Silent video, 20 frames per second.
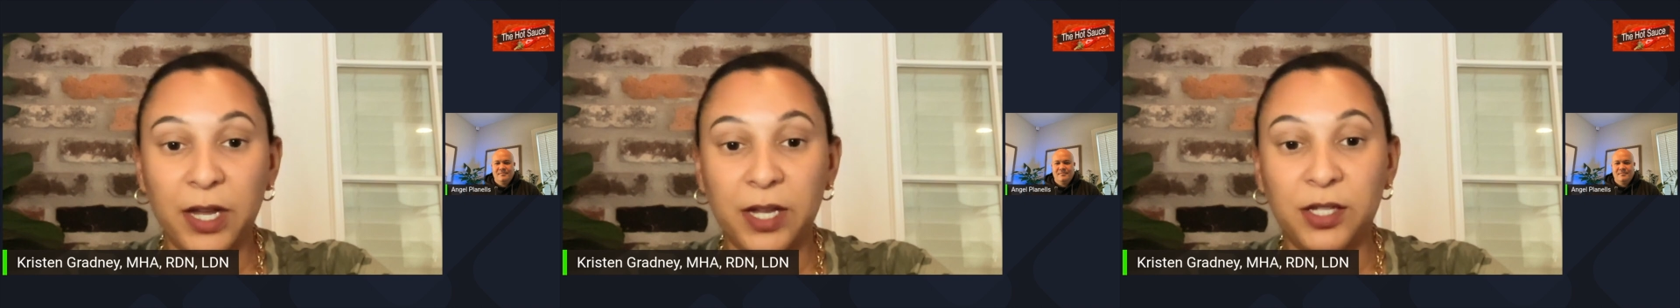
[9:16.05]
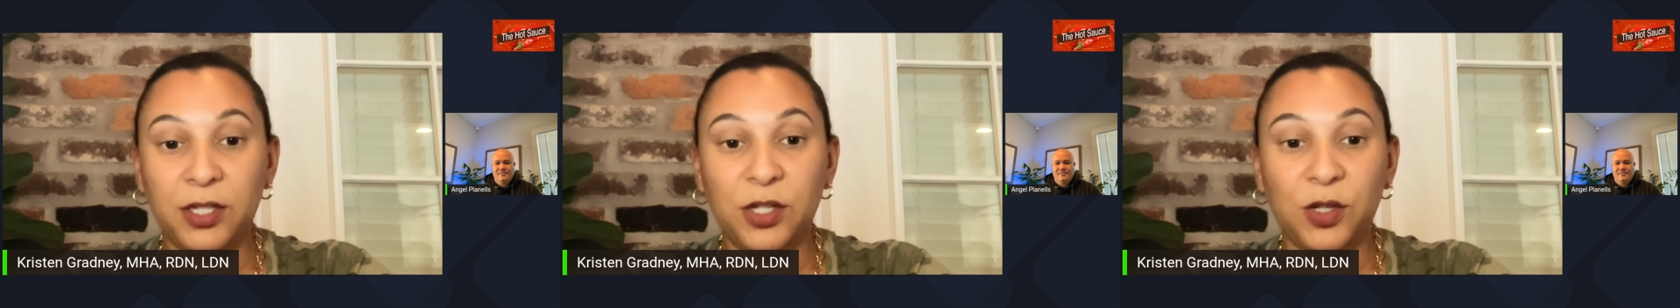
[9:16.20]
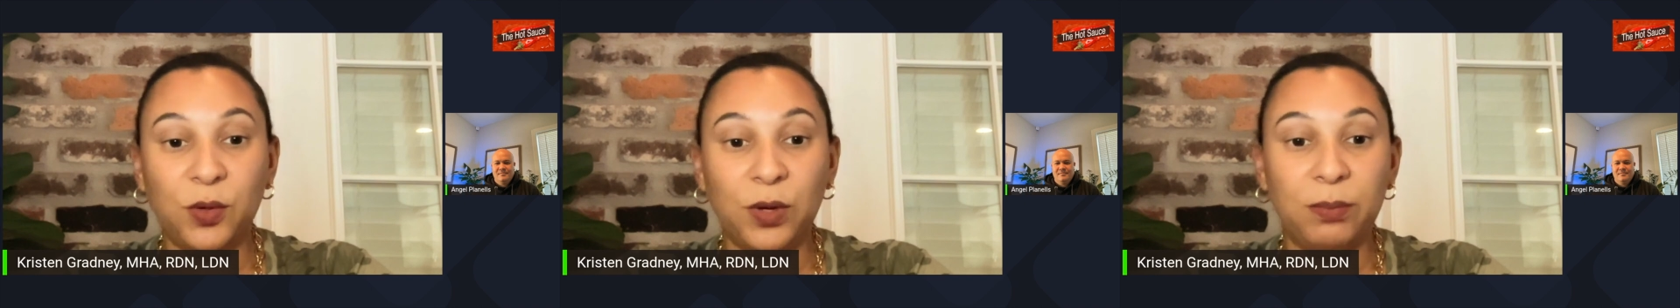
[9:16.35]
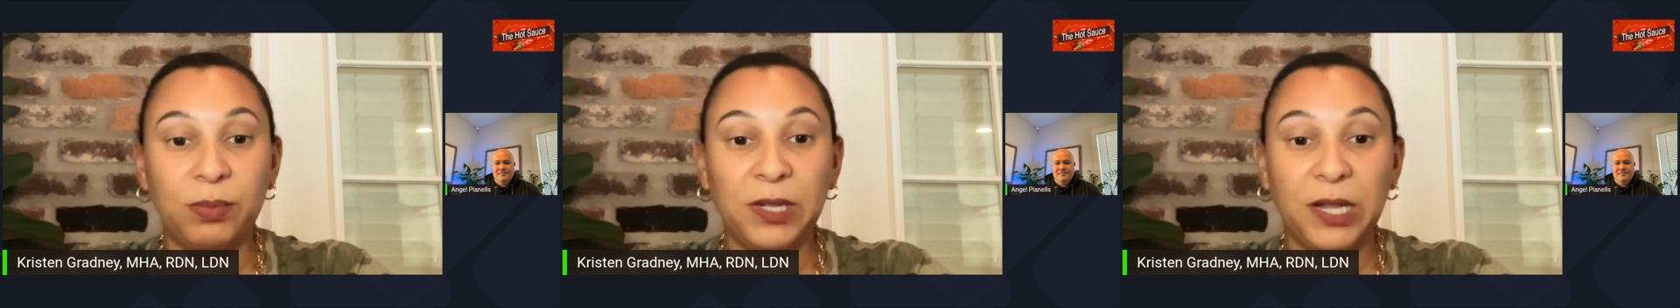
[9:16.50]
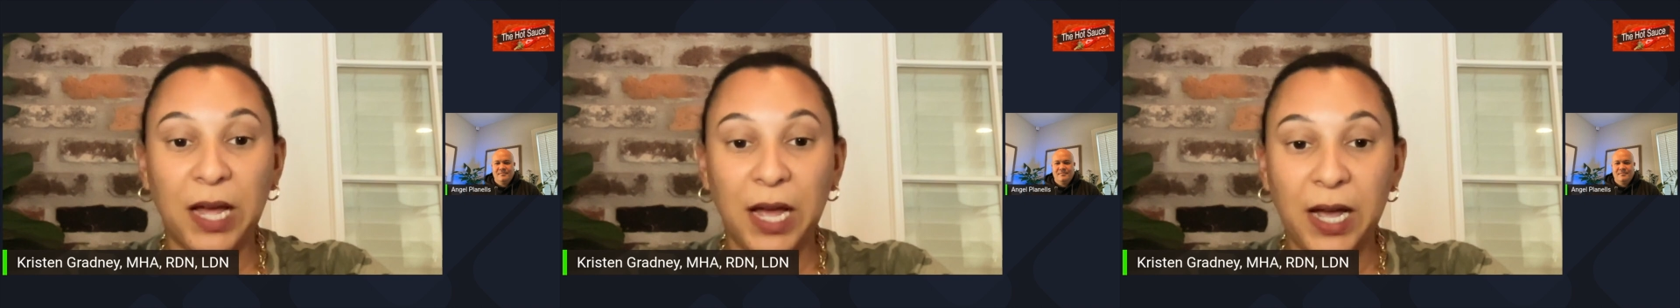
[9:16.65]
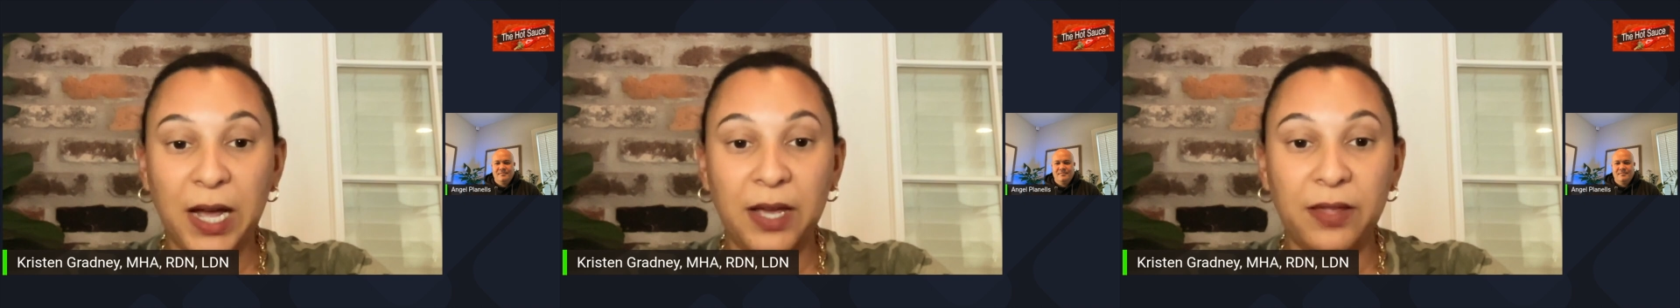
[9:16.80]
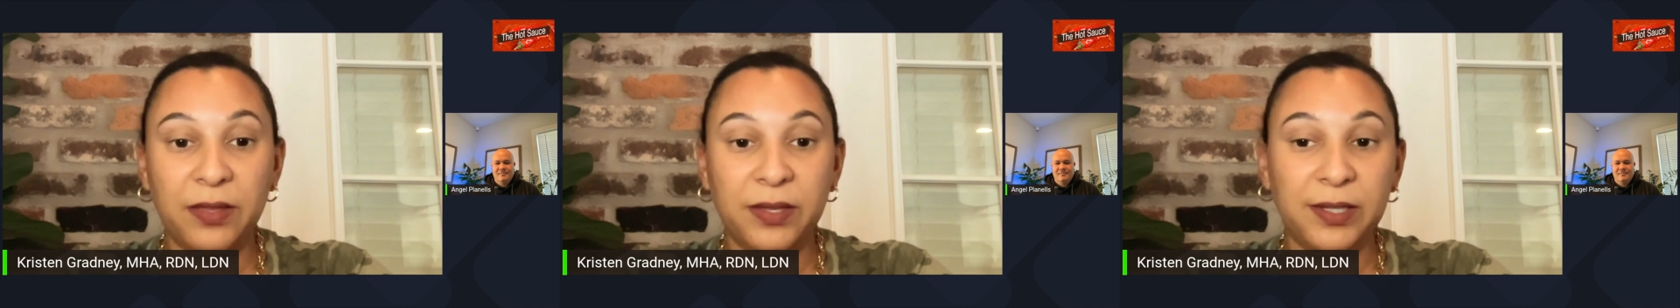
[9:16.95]
and to
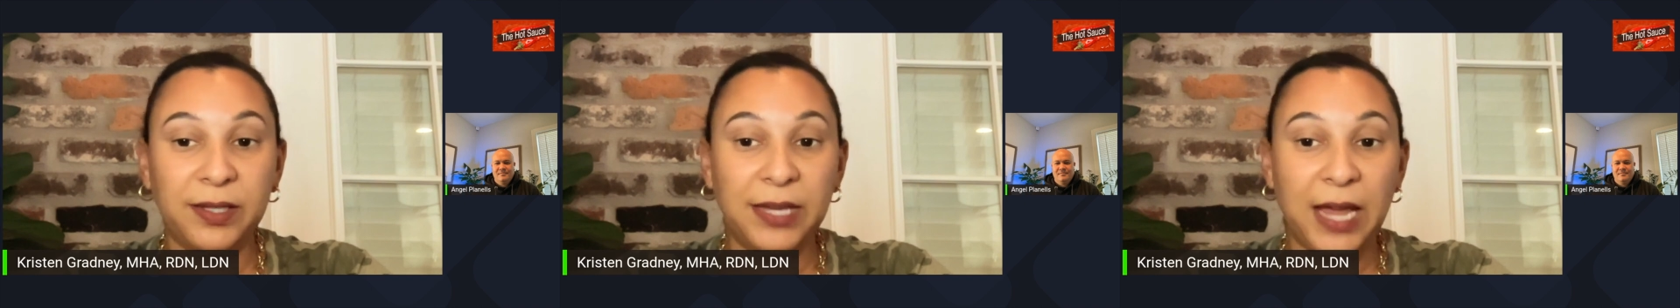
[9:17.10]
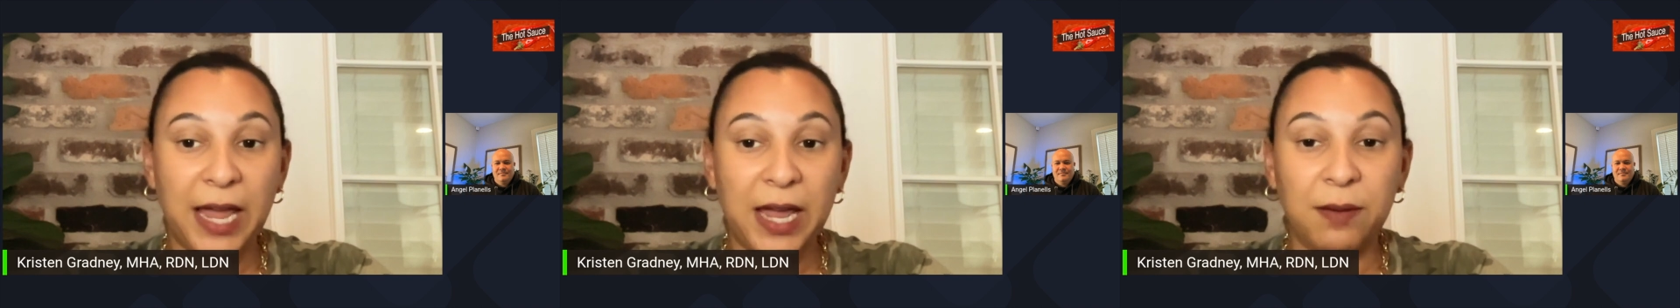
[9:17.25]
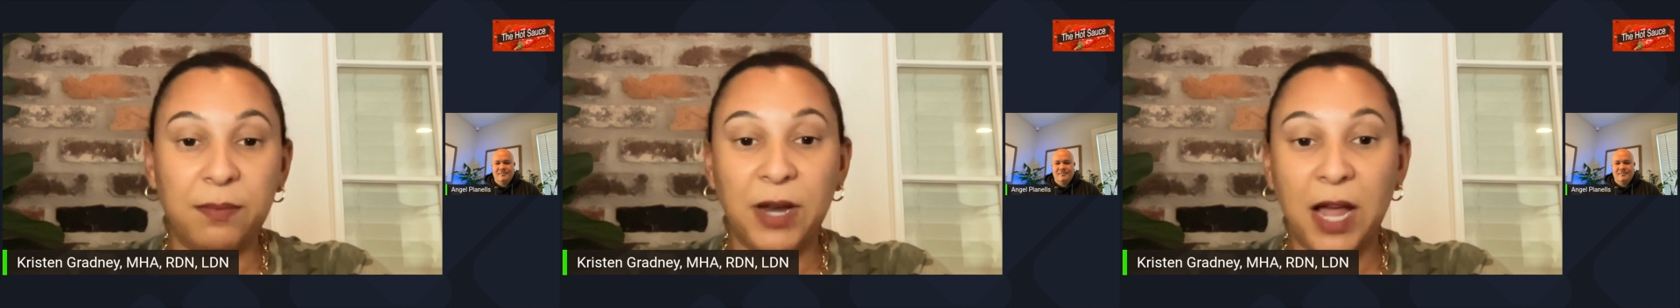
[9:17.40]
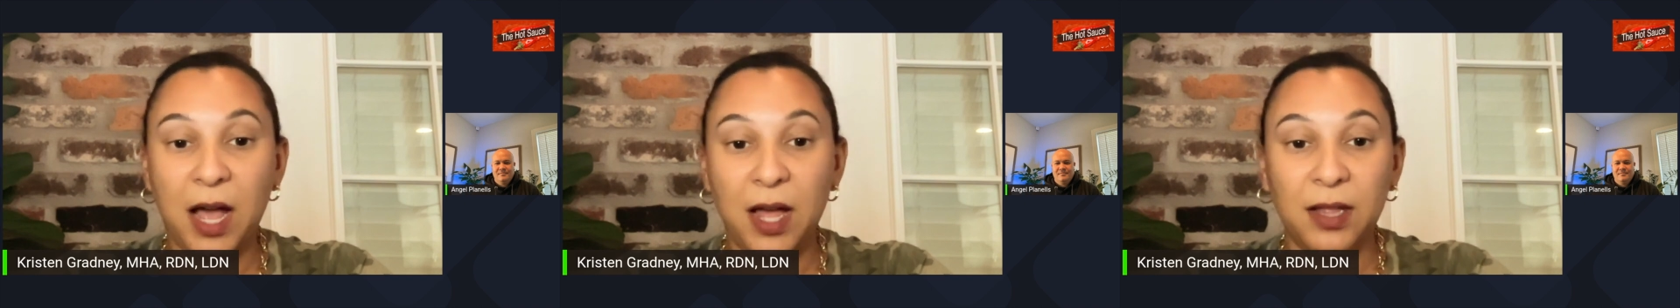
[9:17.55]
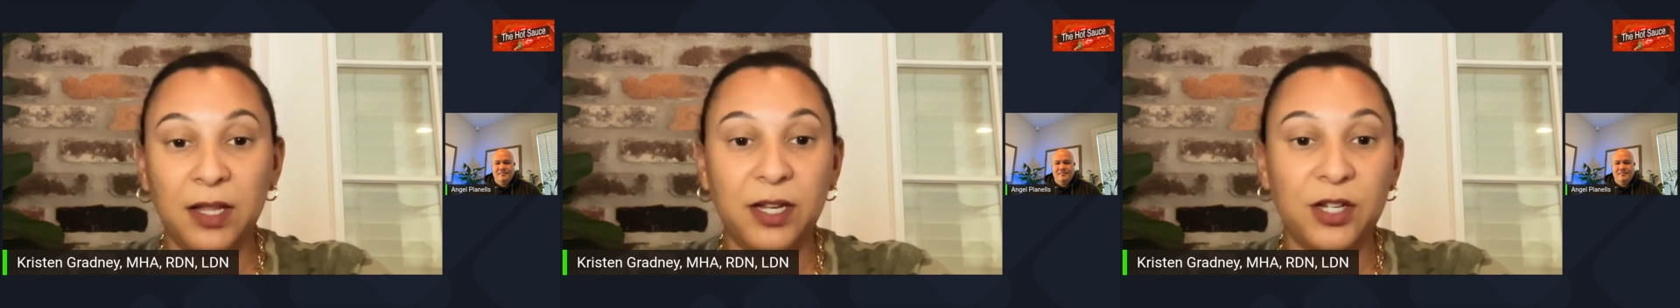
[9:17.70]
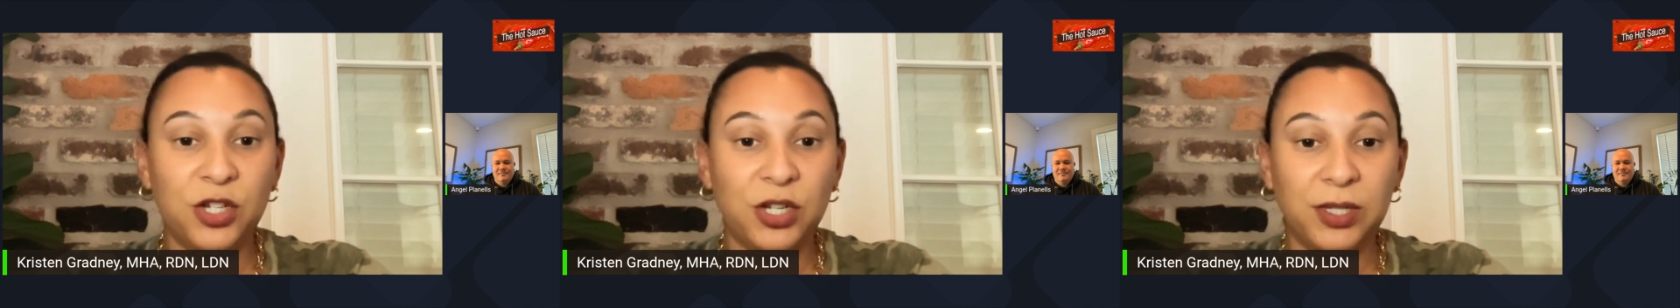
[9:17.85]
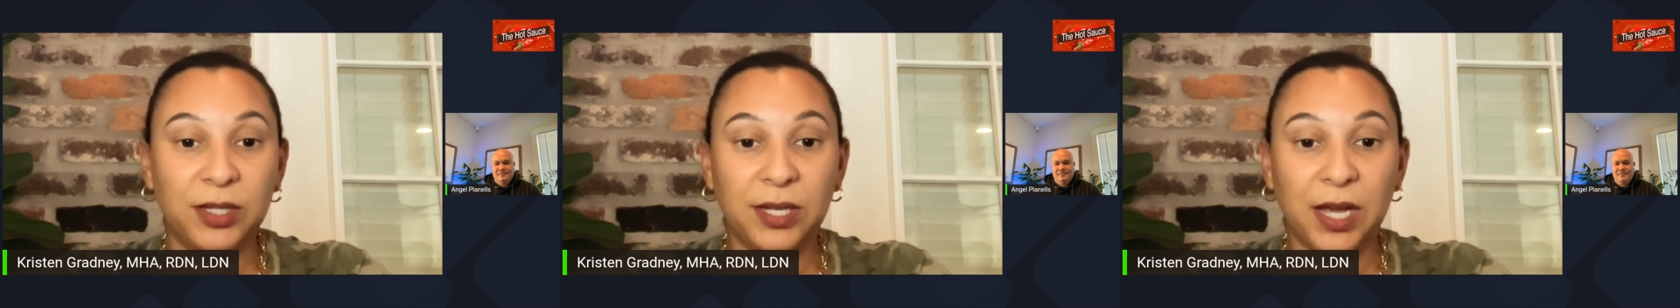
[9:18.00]
apply the same
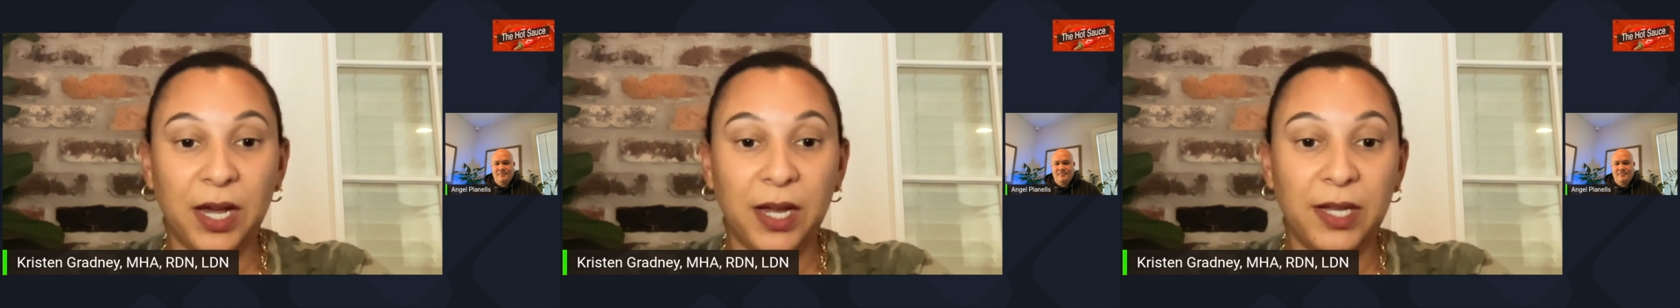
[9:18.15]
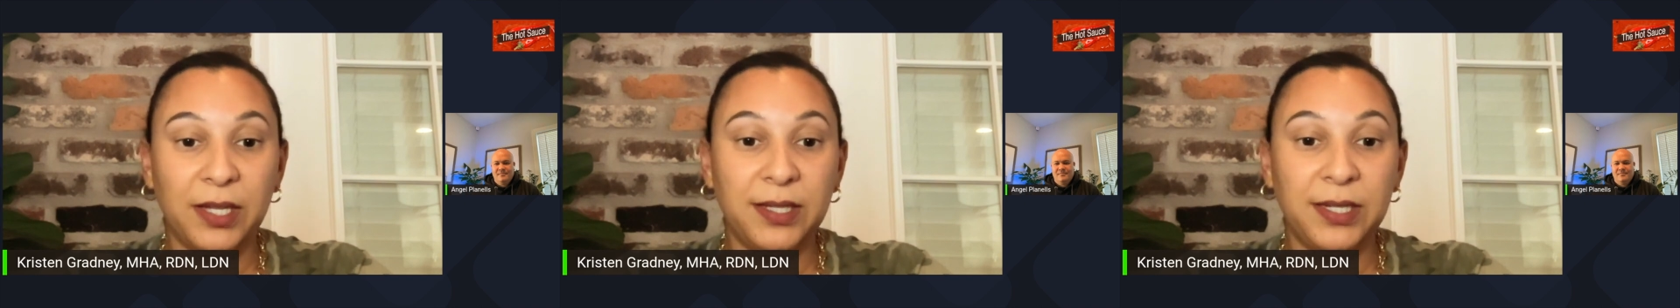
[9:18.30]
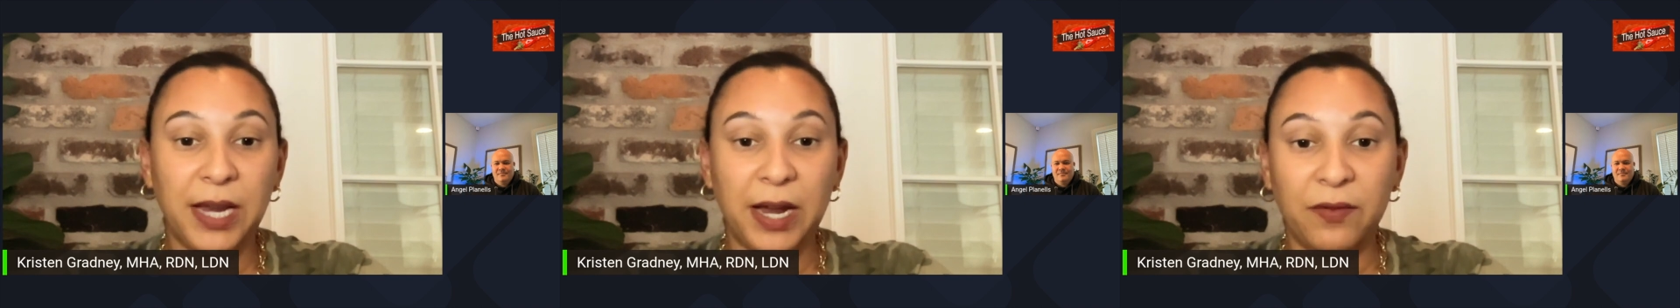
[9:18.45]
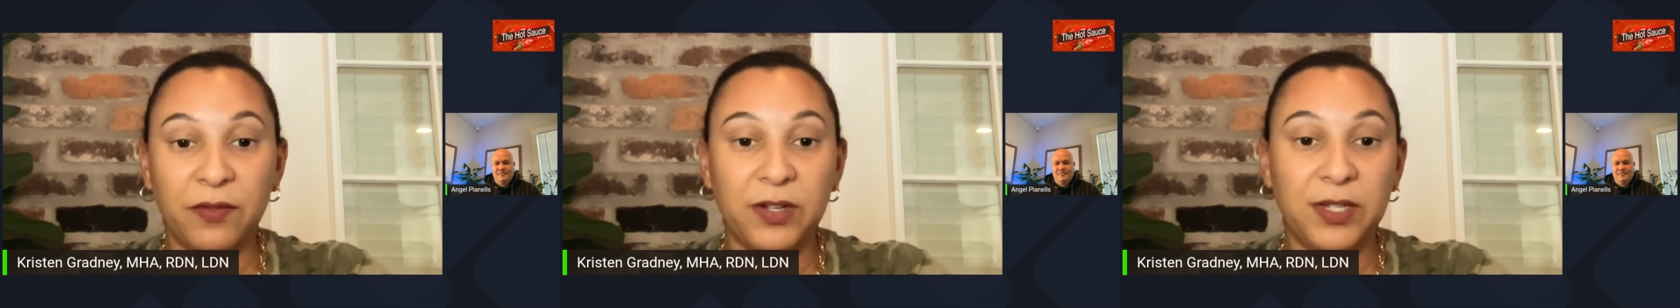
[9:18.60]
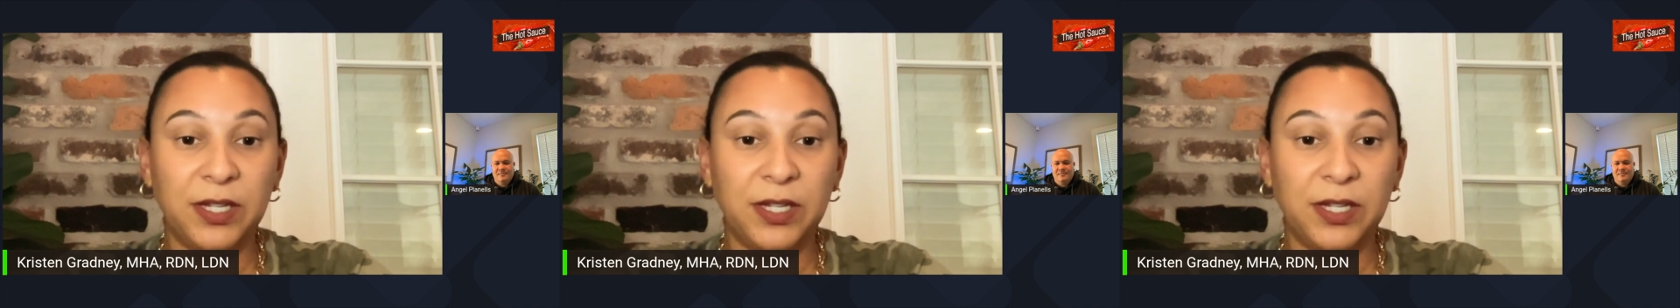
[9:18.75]
knowledge and science to every